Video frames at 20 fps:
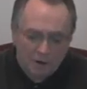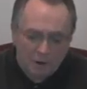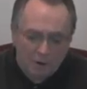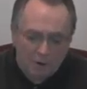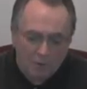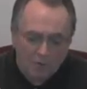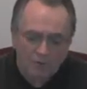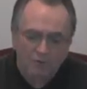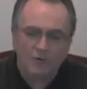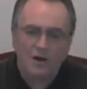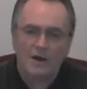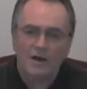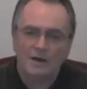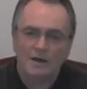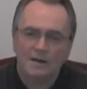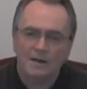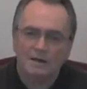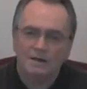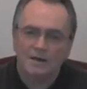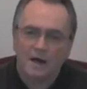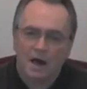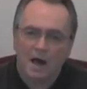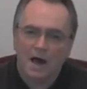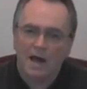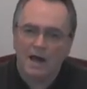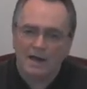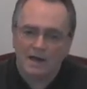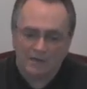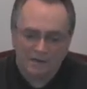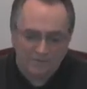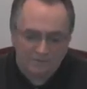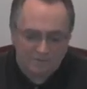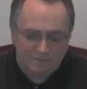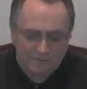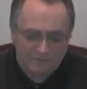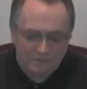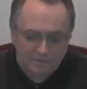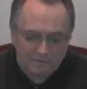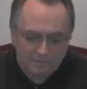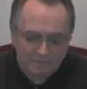Hosanna in the
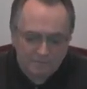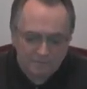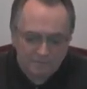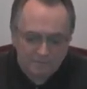highest.